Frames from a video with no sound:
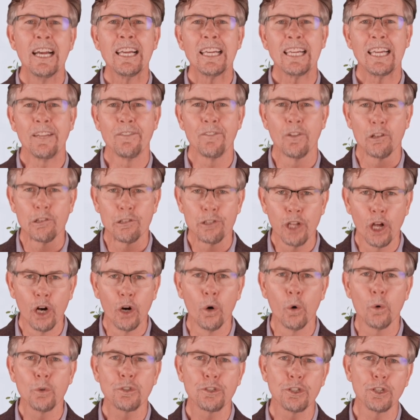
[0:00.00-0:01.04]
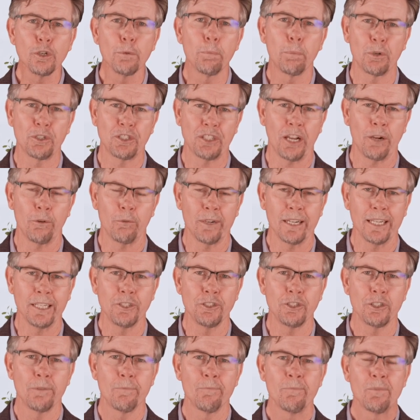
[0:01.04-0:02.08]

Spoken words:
in the low 2% range.